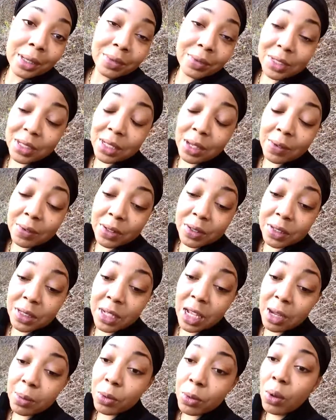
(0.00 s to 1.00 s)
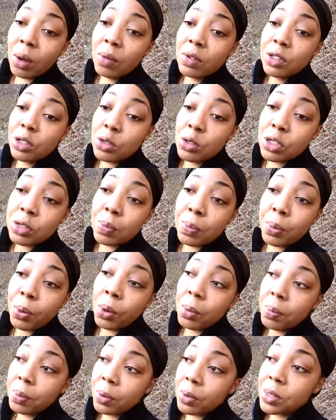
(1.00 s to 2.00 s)
Just even as a neighbor, whoever's your
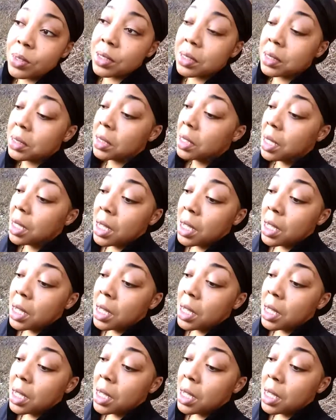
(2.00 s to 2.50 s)
support person,